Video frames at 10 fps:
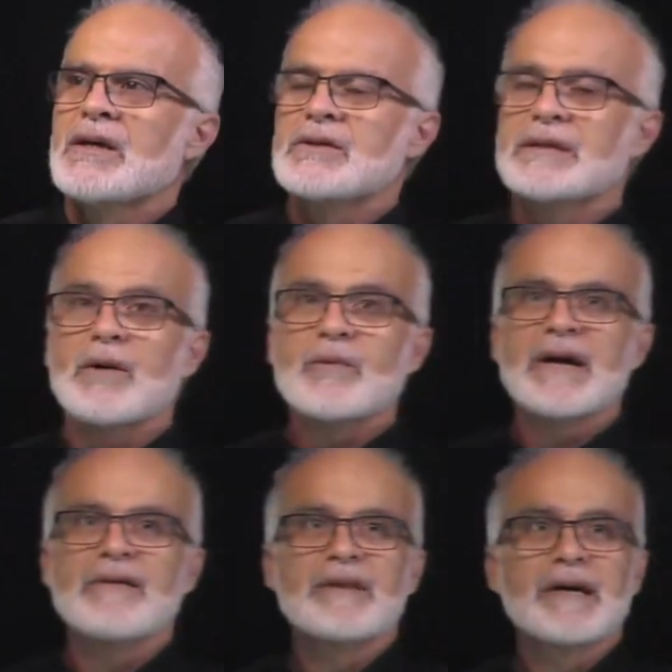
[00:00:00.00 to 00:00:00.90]
So now we
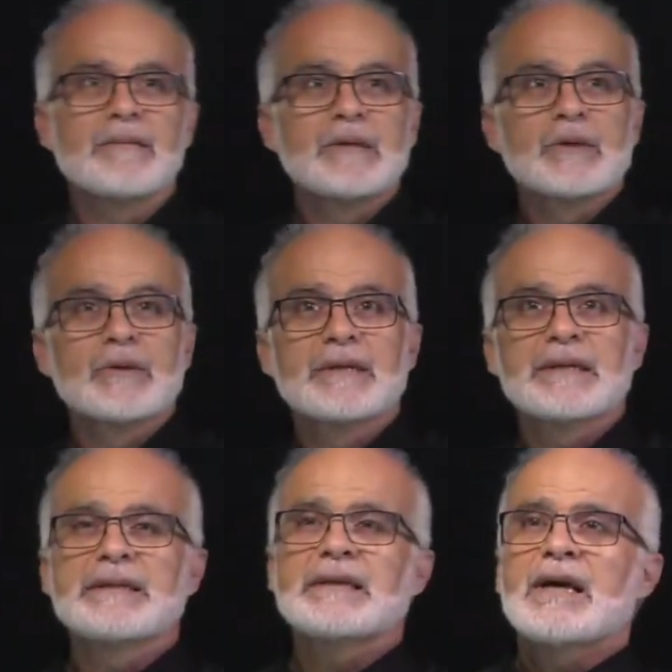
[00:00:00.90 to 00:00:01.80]
have the
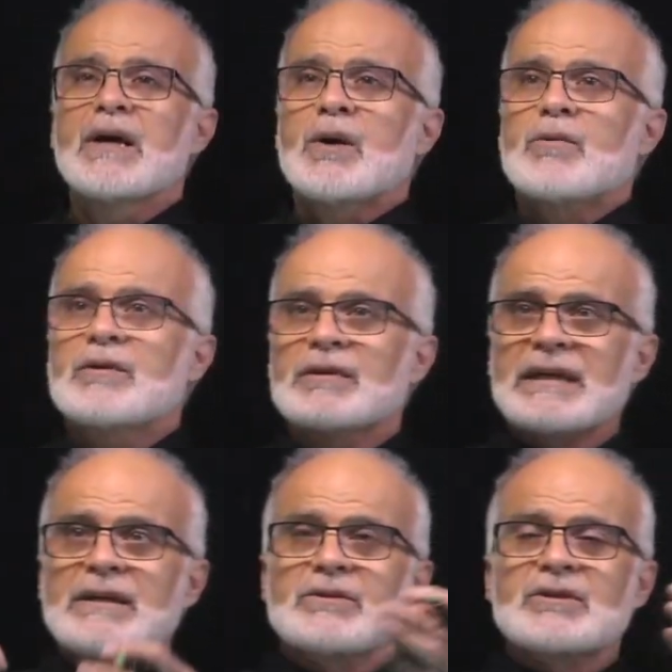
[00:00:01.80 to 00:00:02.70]
Hamiltonian. We would
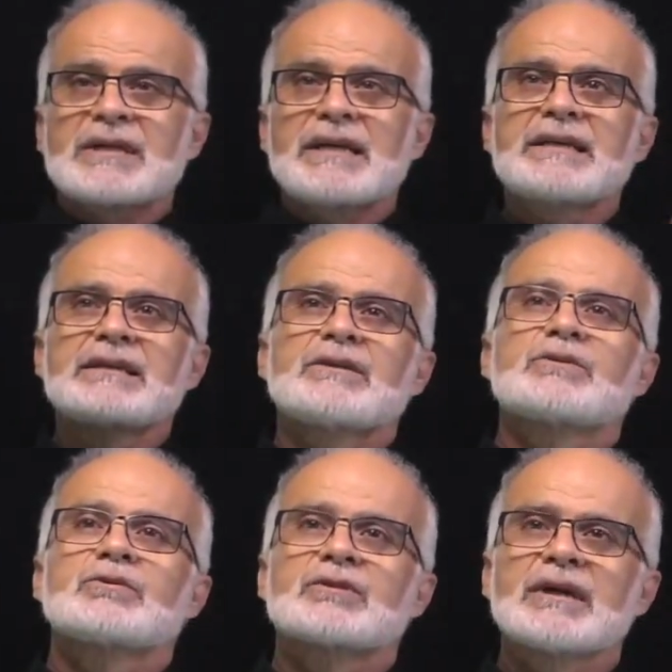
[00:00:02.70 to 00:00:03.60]
like to study it
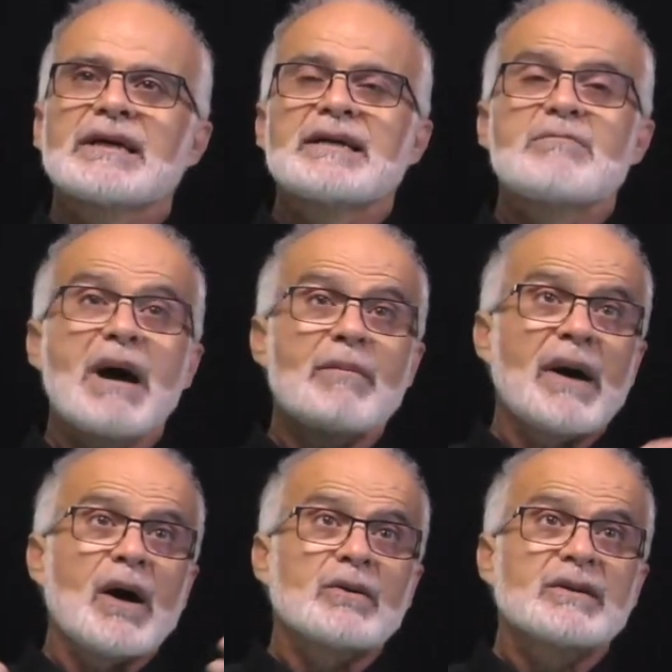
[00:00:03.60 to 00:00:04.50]
to try and map
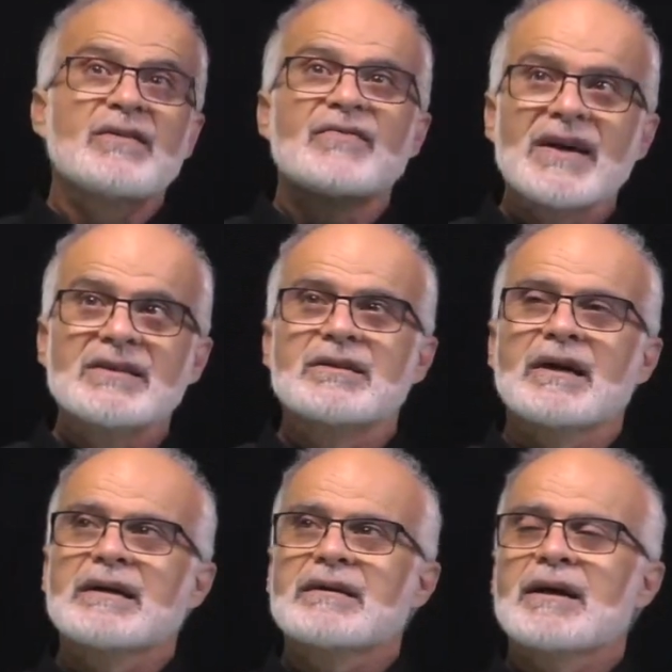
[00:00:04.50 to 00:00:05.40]
out the phase
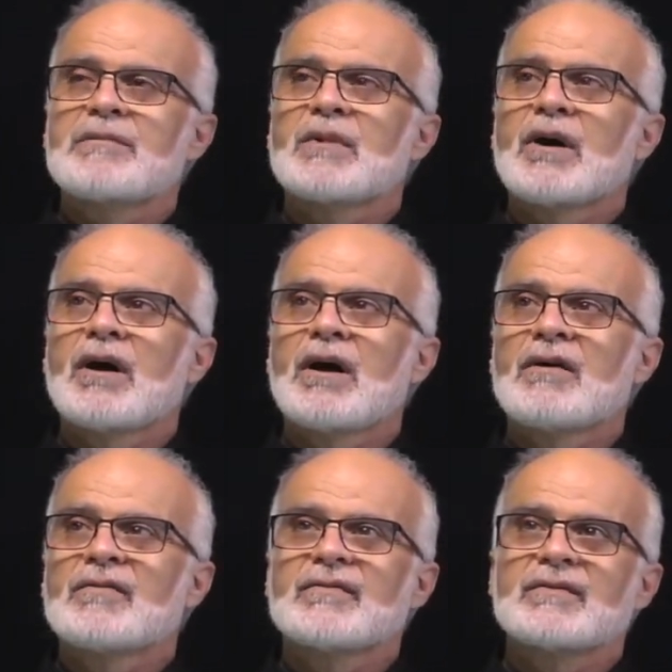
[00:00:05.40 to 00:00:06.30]
diagram
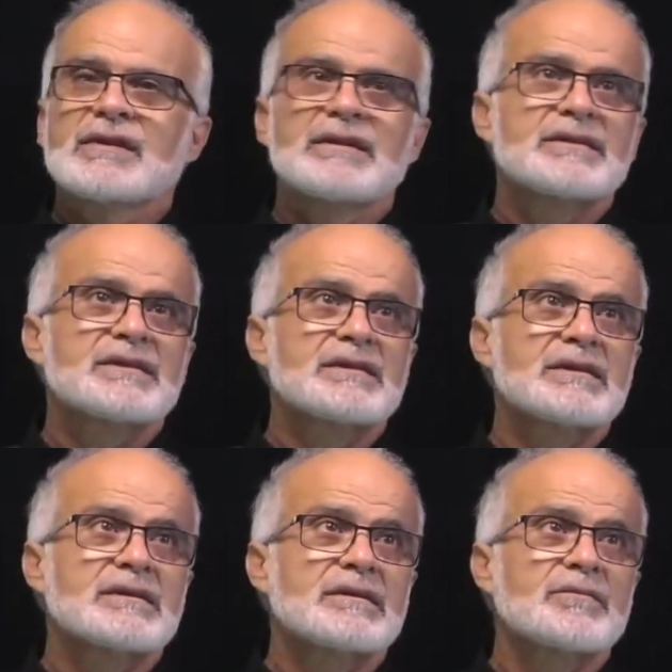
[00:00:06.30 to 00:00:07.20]
of this
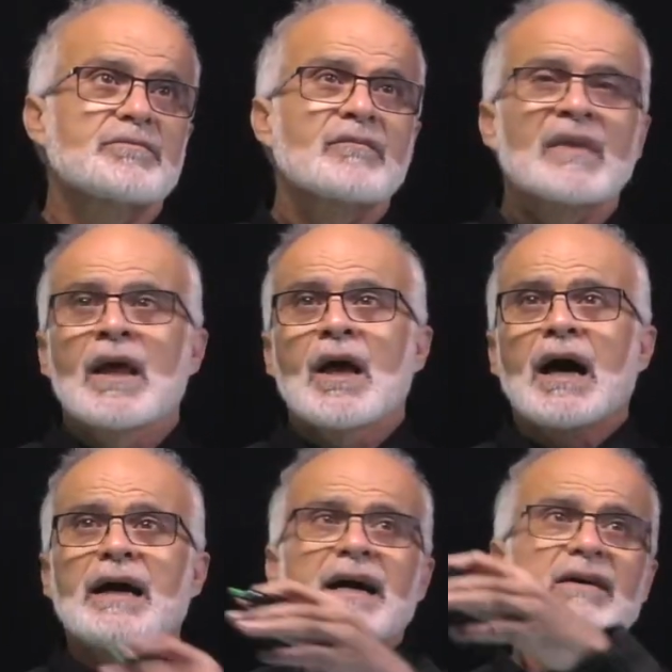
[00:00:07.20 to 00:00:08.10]
system.
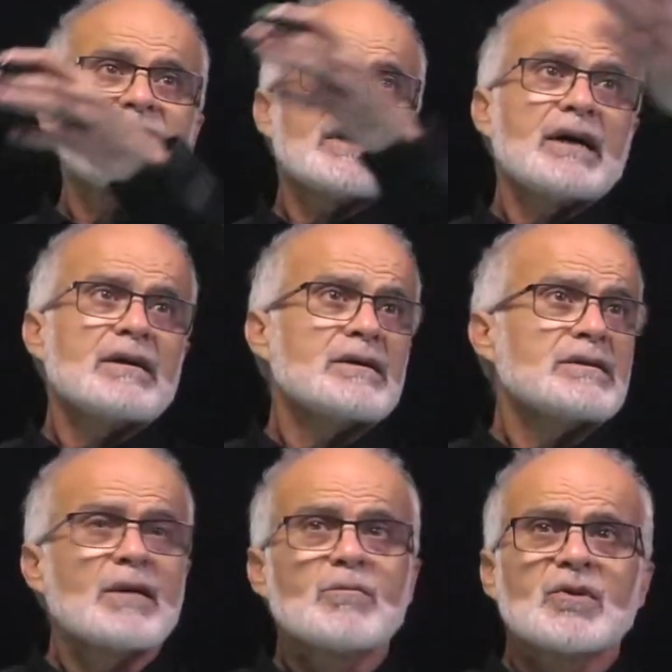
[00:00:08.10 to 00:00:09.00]
I have a
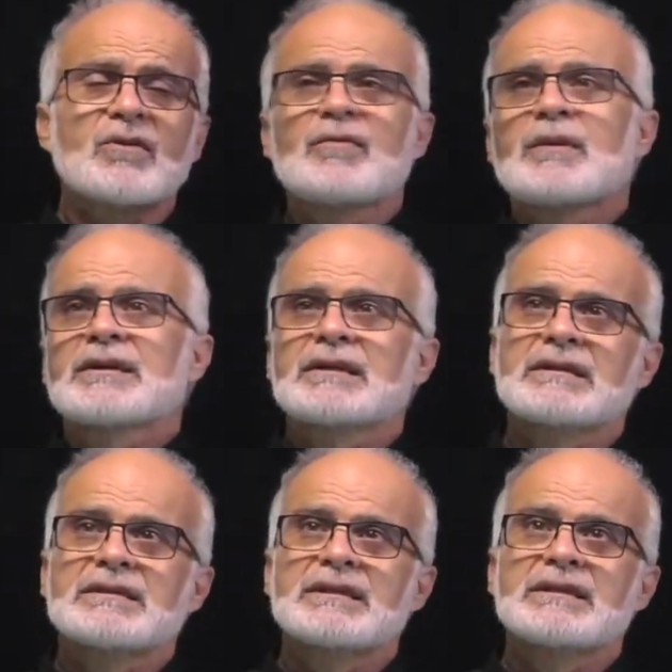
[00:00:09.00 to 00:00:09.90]
number of
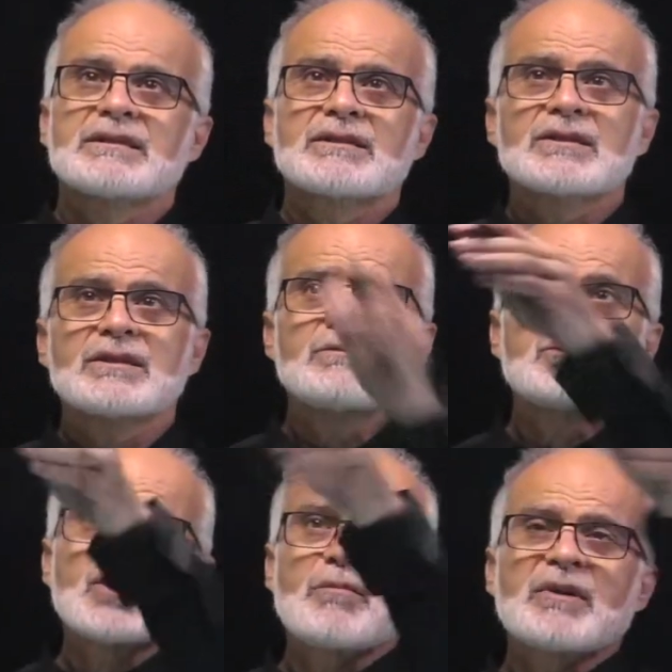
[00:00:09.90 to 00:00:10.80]
particles in the system
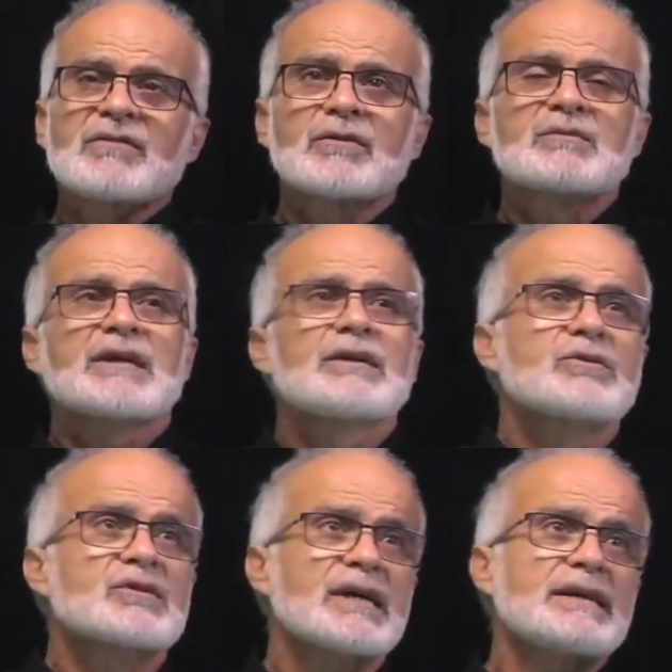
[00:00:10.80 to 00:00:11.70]
jumping from site to
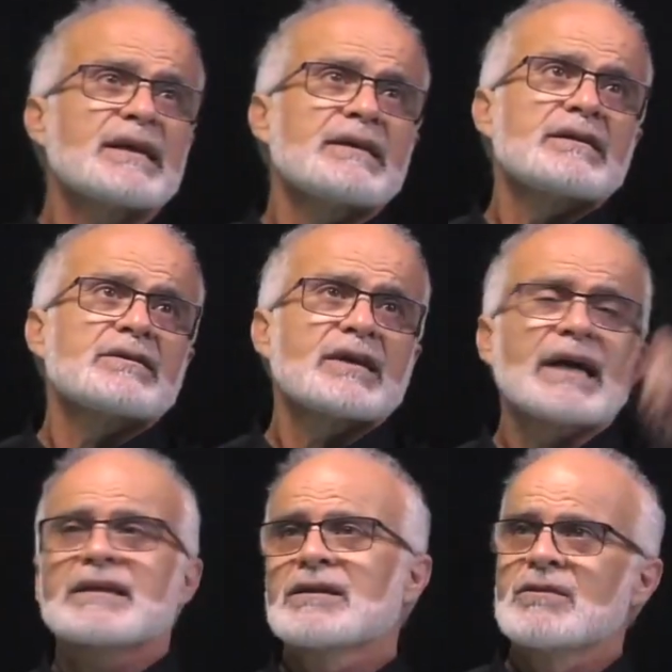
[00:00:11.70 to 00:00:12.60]
site and
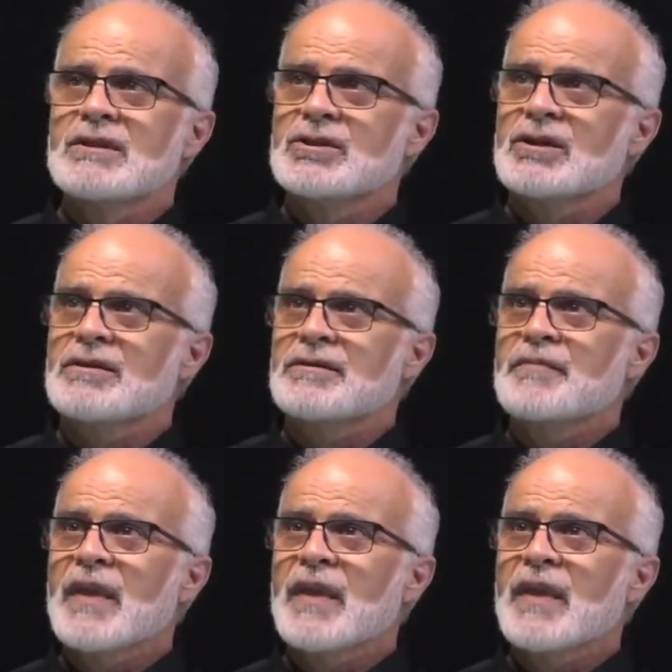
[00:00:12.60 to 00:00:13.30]
interacting with each other.